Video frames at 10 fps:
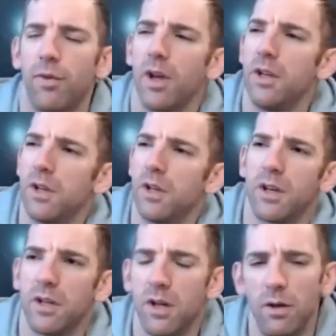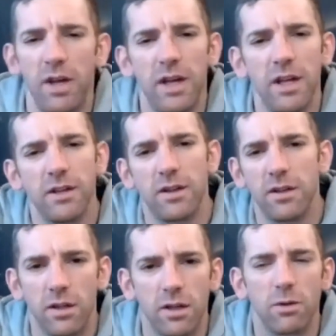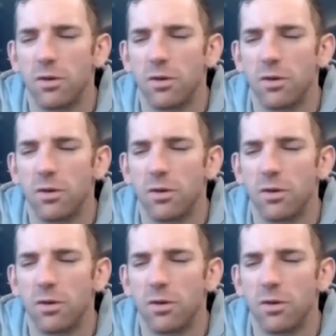You love it. You know,